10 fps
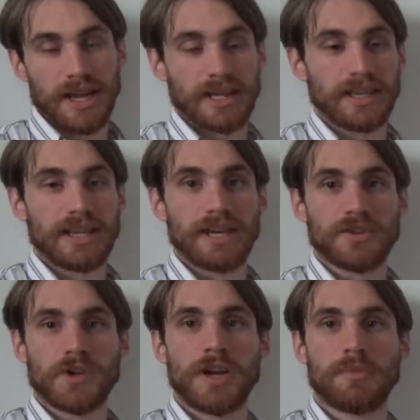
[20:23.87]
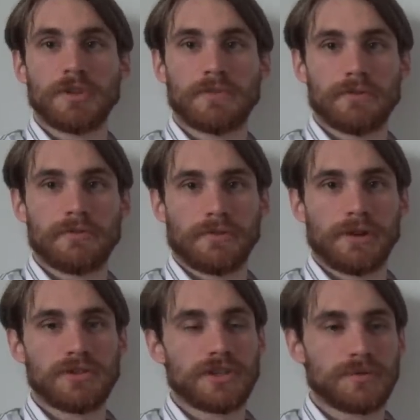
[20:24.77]
and they gain Trample if they're
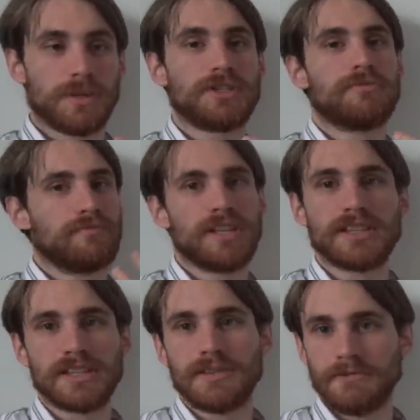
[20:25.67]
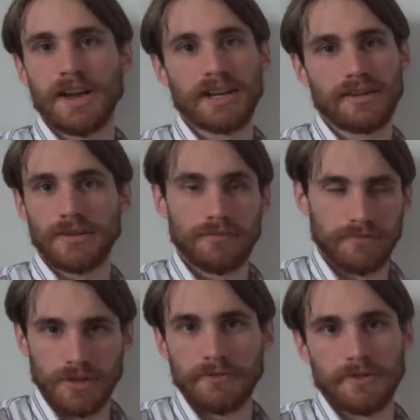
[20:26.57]
ferocious, which this is Infect. They're,
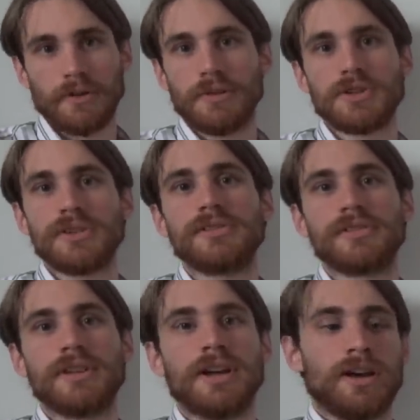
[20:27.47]
they're ferocious.